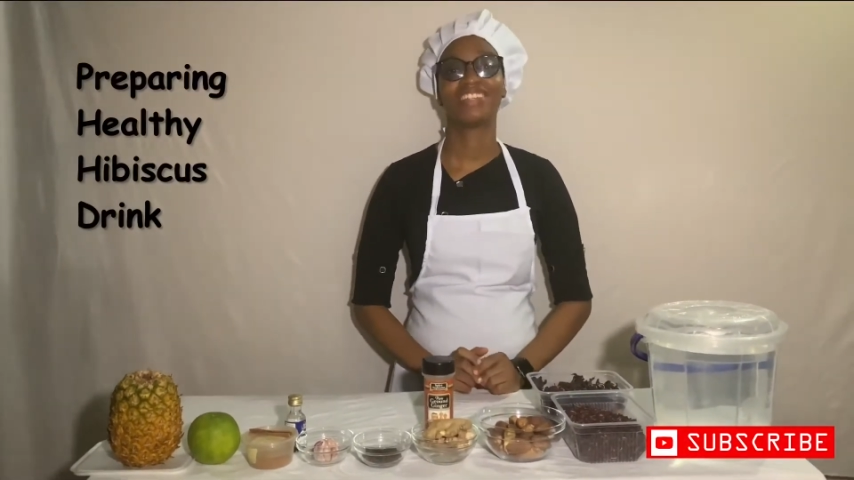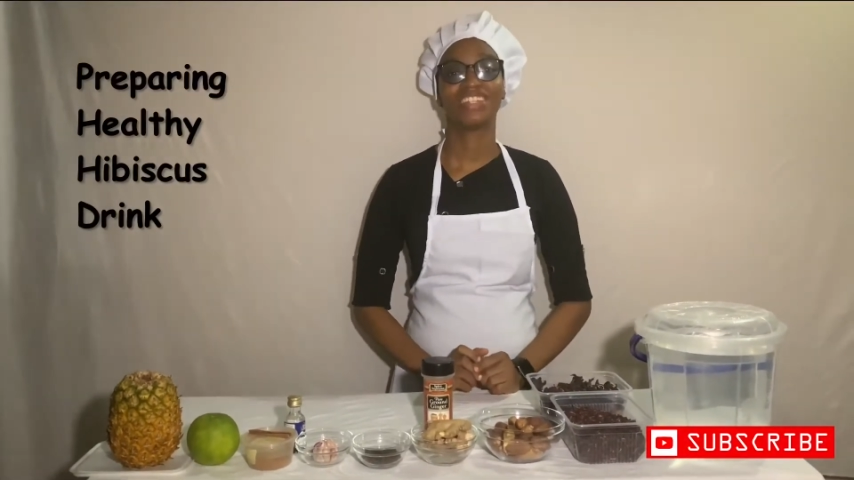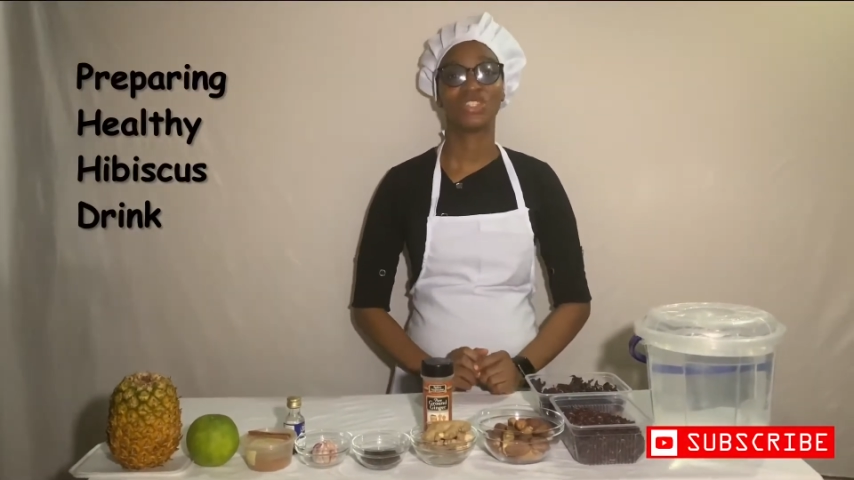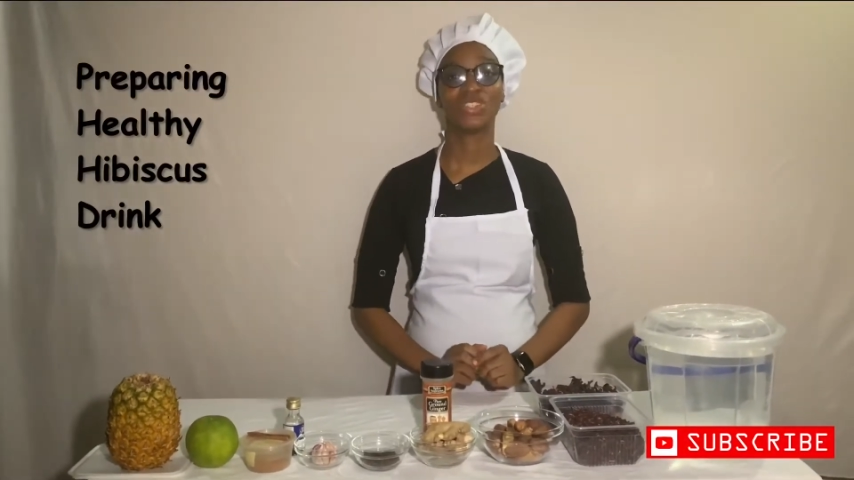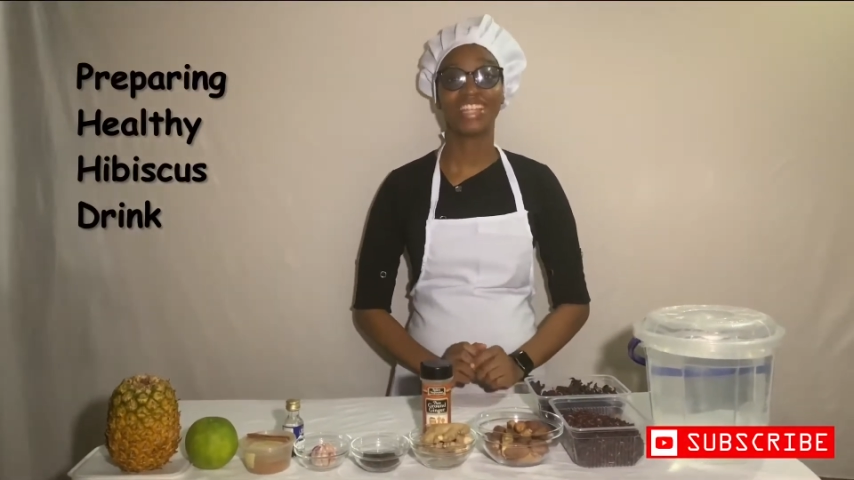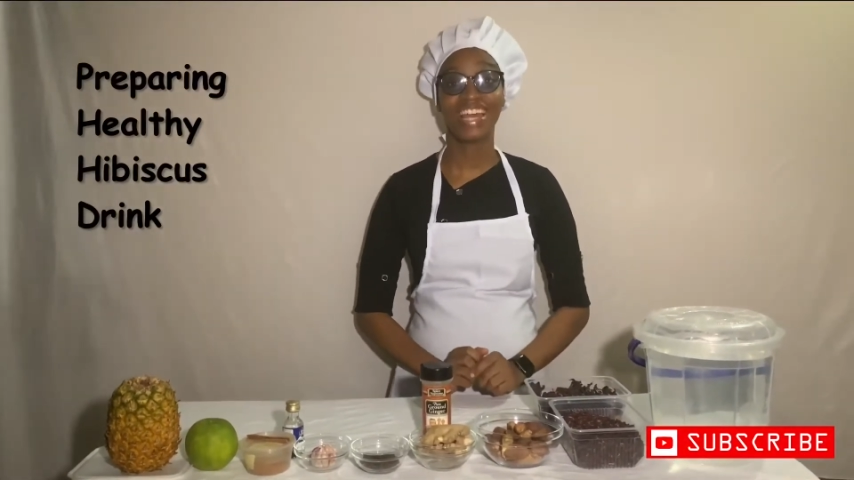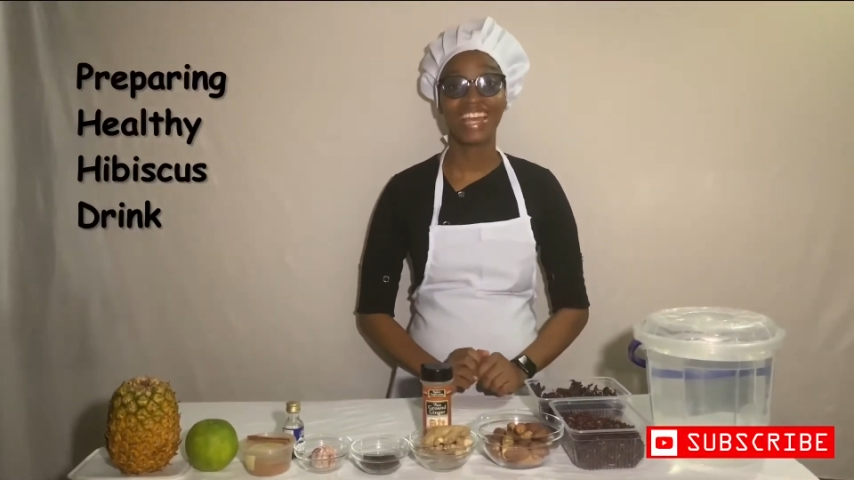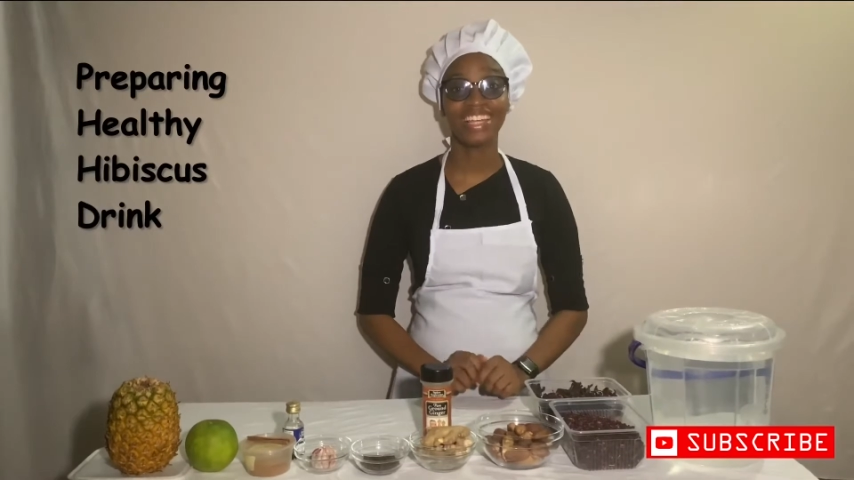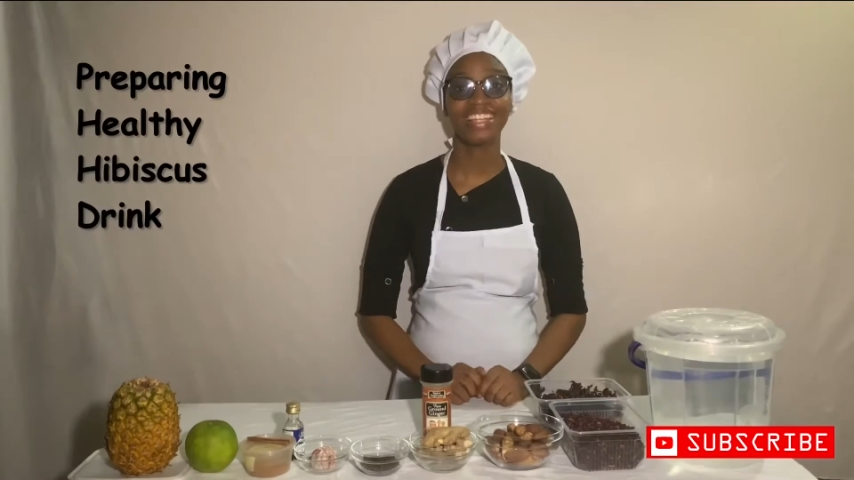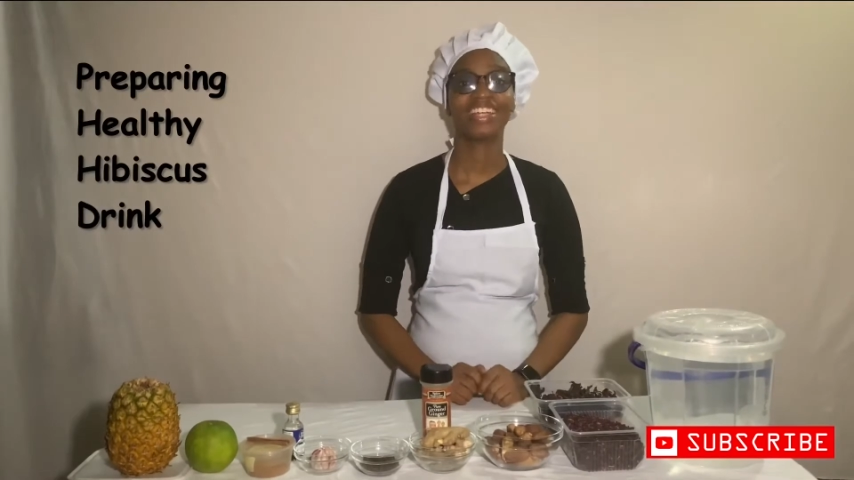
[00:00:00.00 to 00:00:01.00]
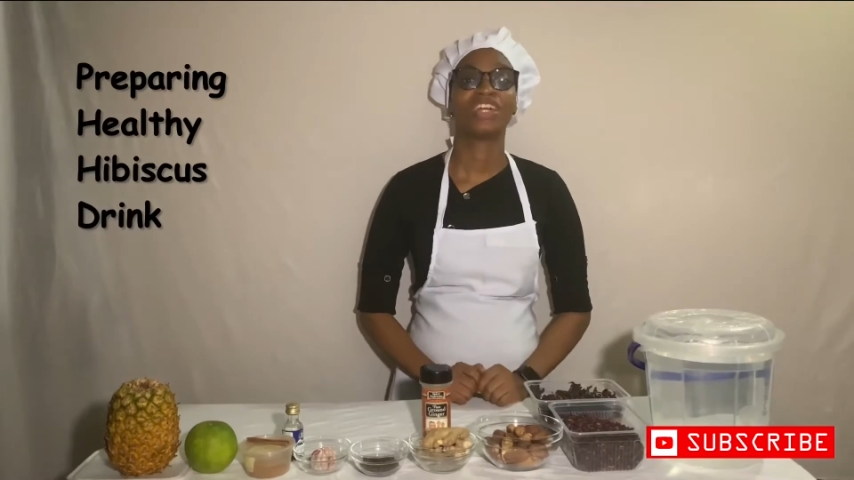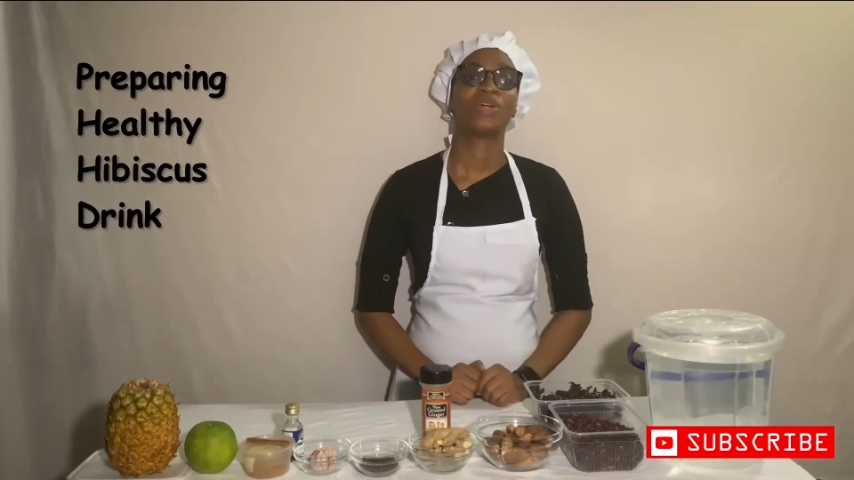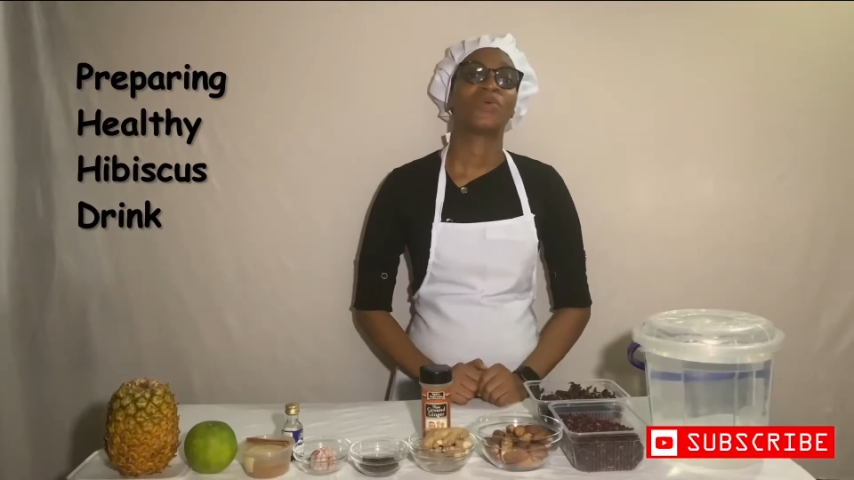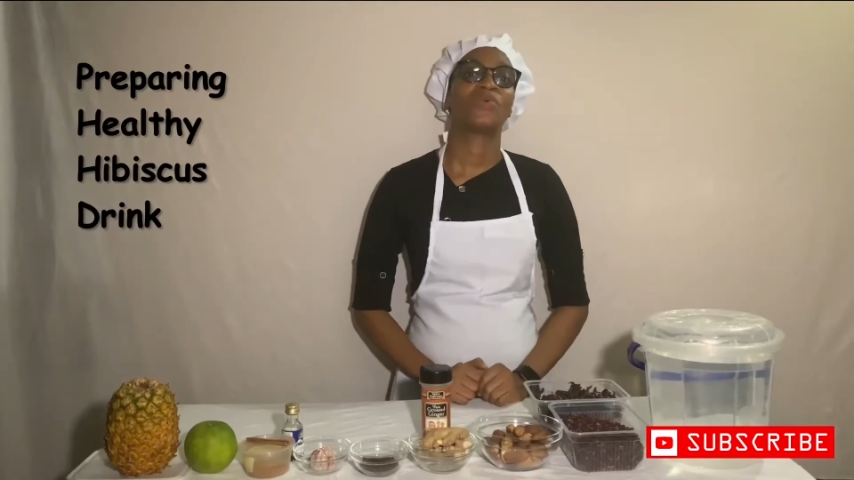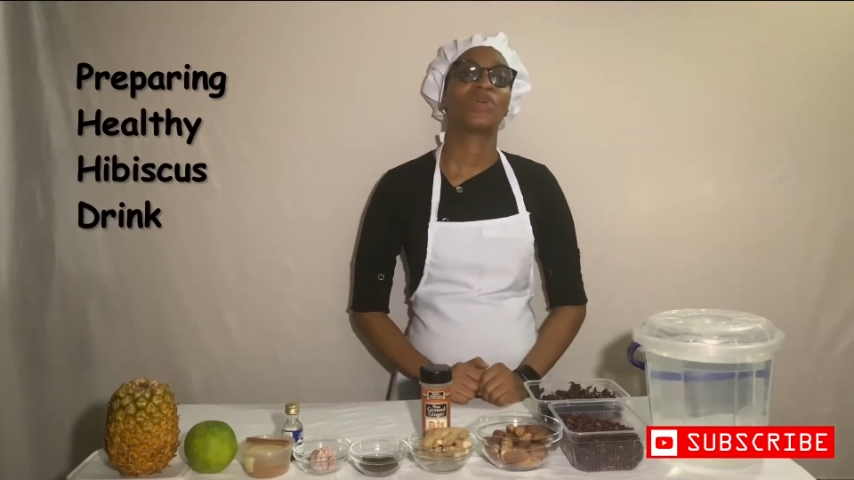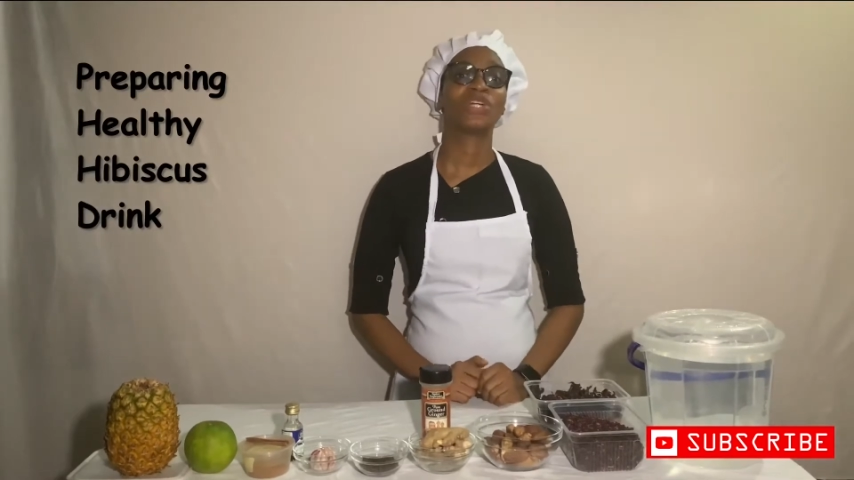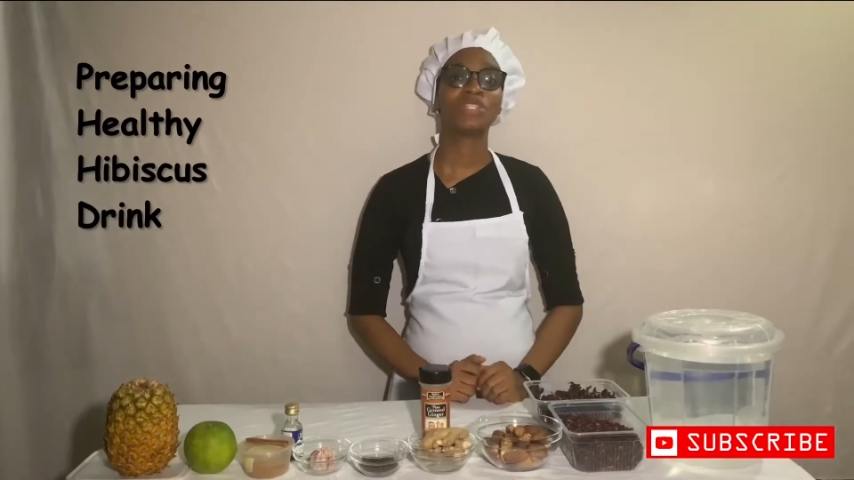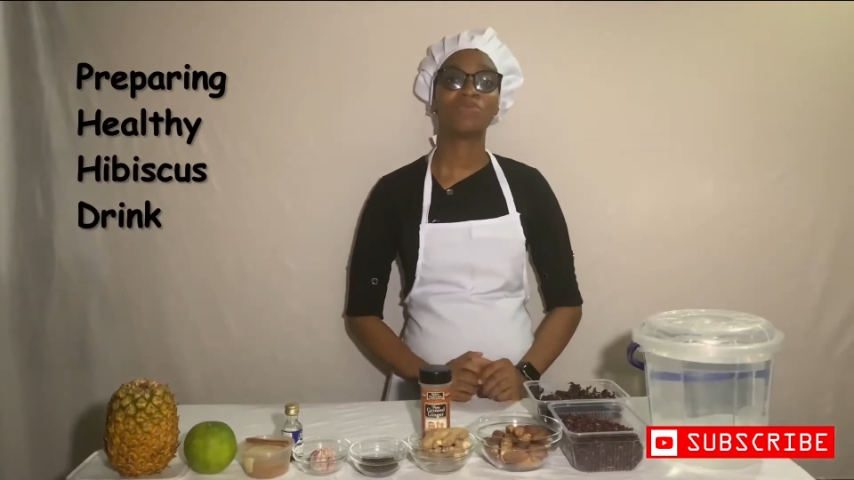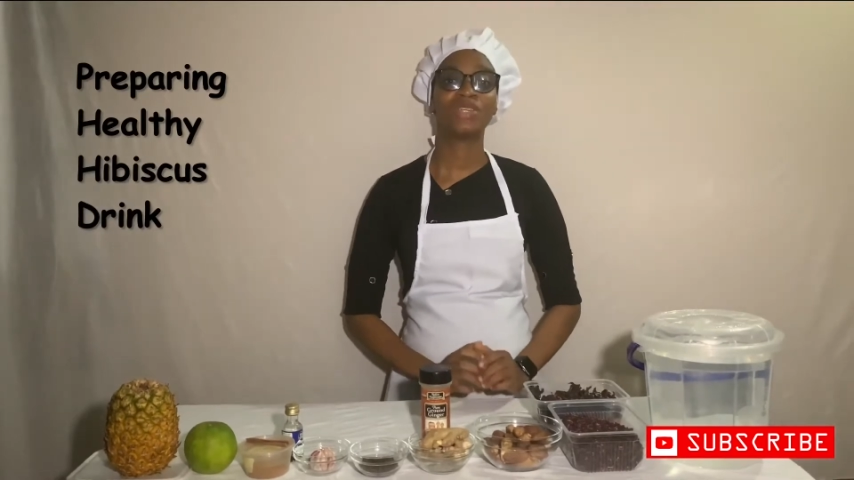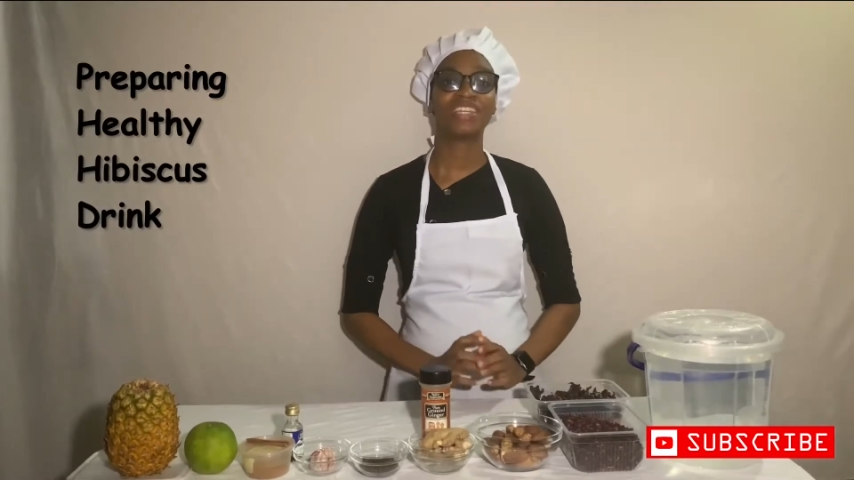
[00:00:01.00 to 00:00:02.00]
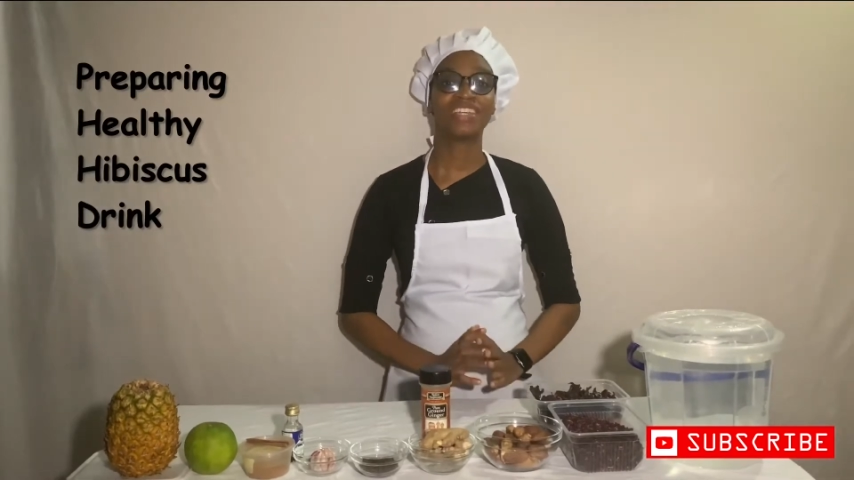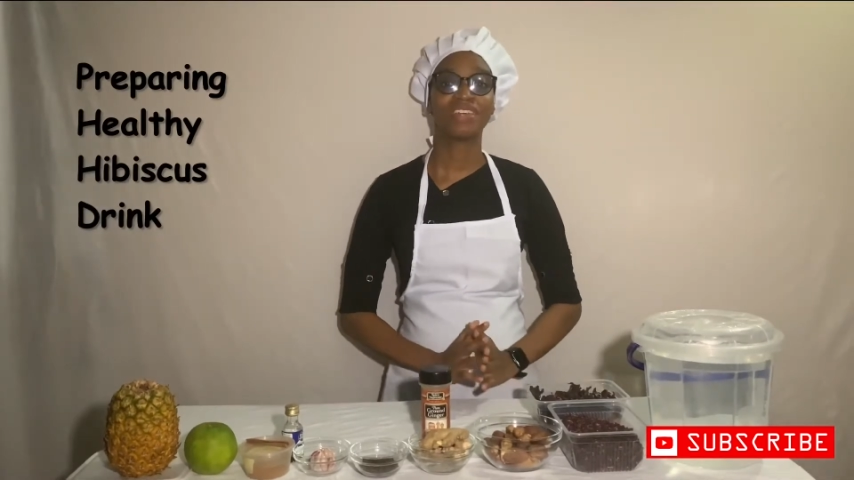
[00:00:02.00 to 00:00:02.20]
Today we're going to be